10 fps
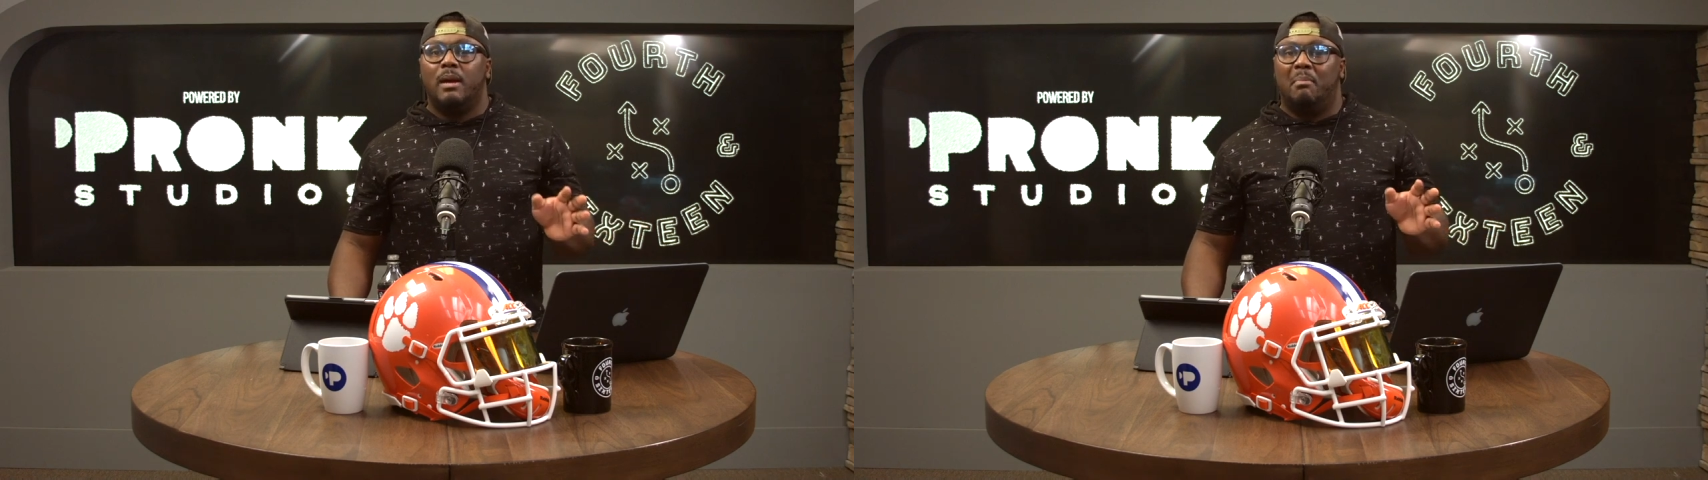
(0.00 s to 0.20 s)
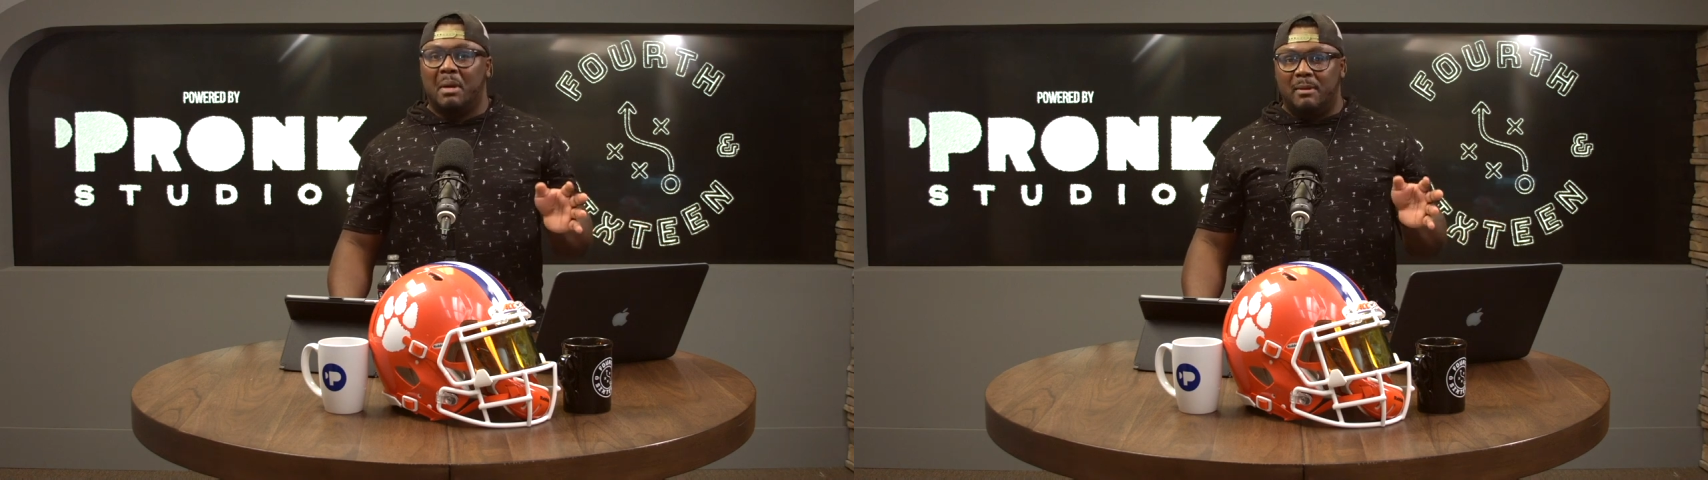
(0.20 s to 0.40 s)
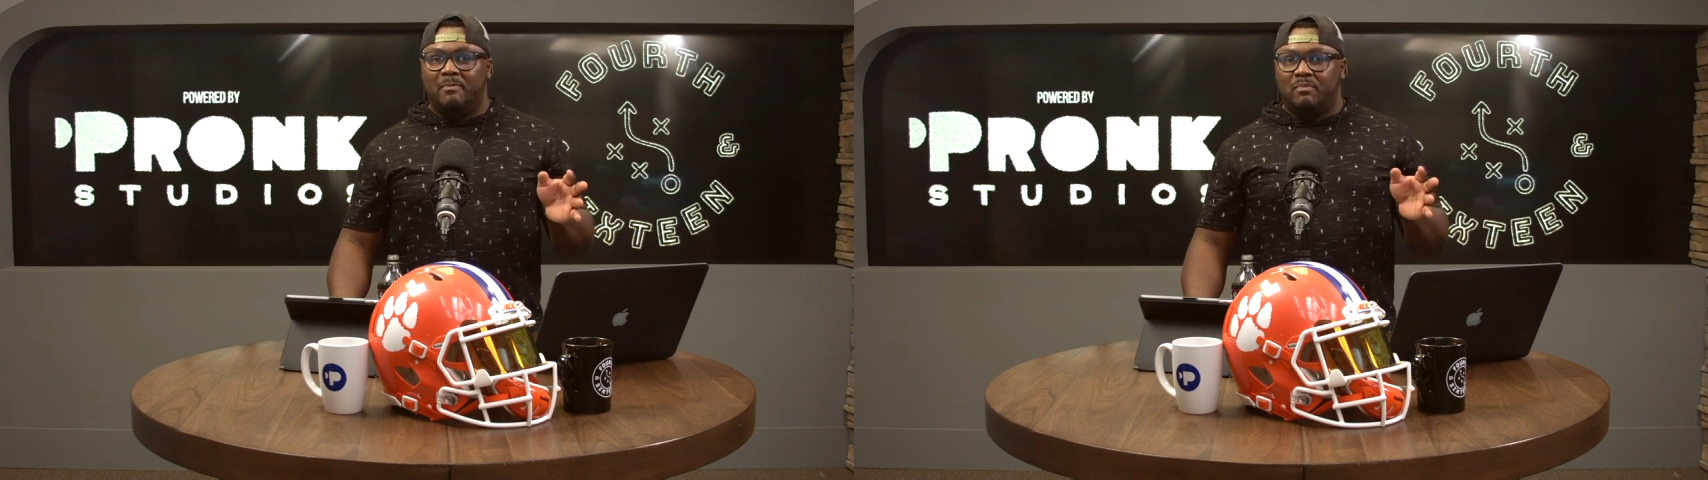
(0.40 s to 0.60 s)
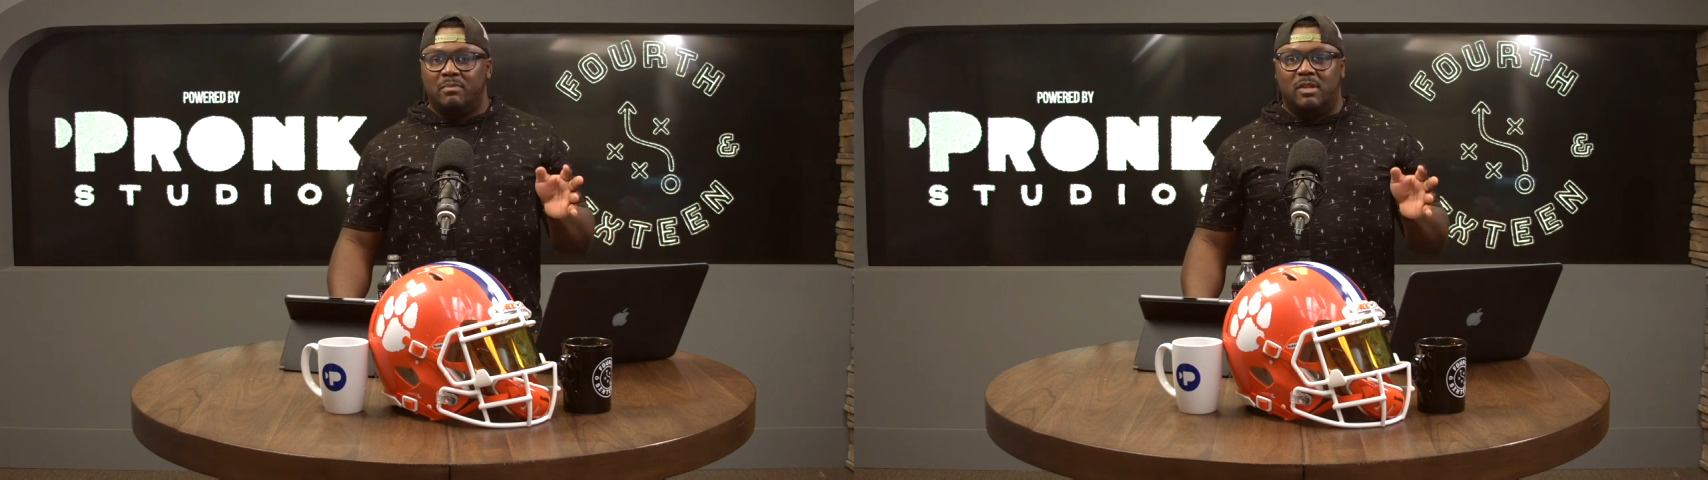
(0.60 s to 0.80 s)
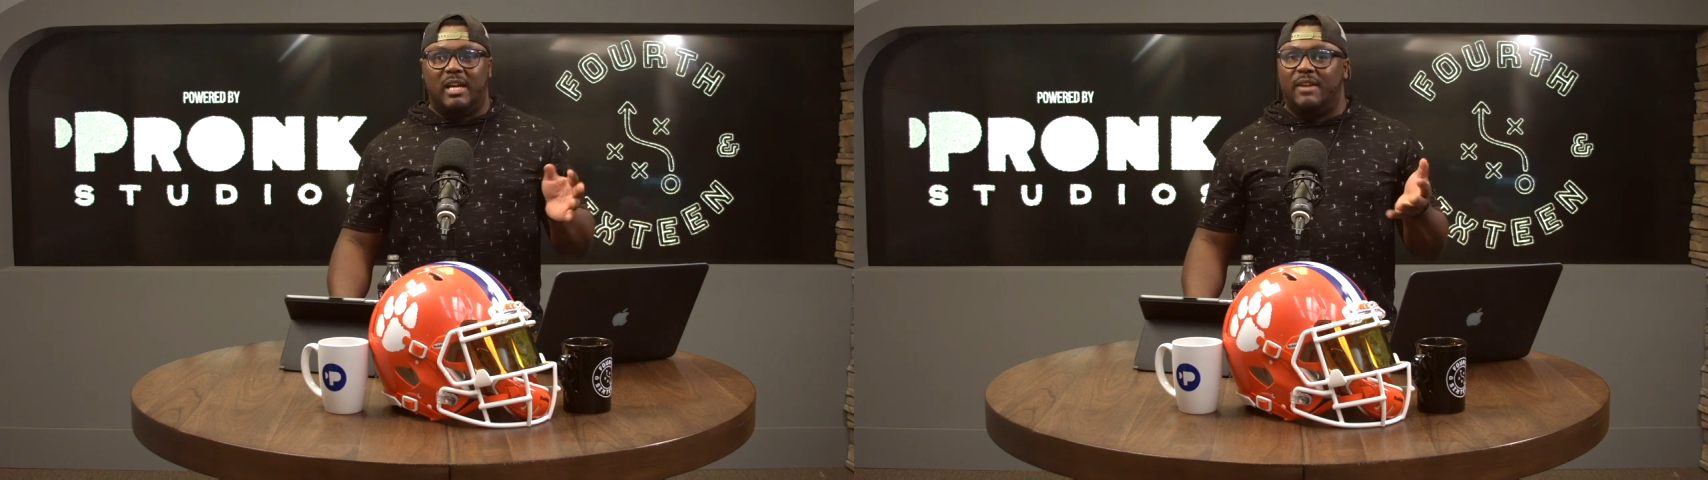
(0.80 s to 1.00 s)
But
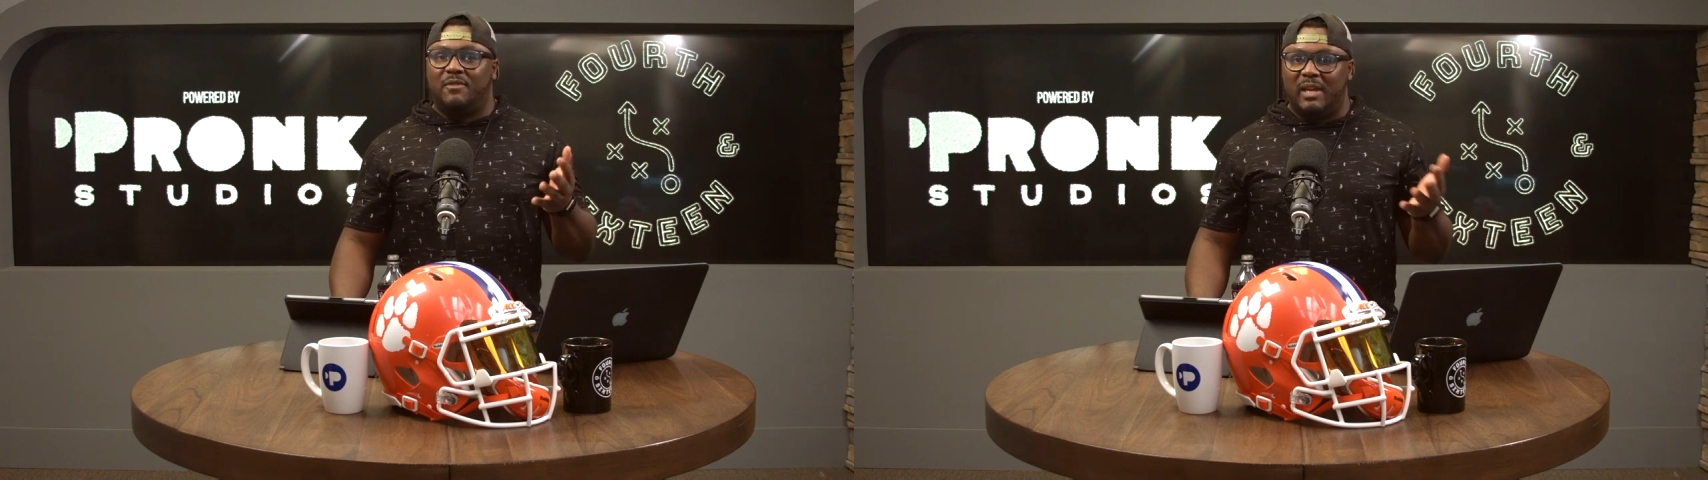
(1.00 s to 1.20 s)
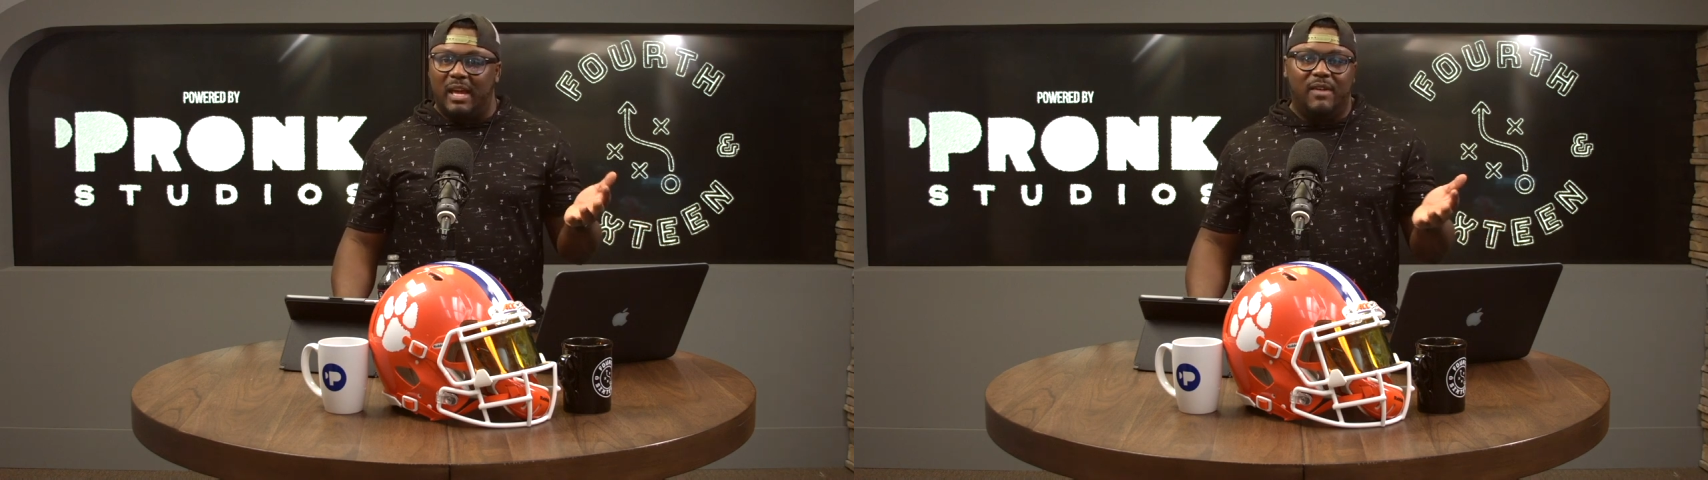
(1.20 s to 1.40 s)
you got to think,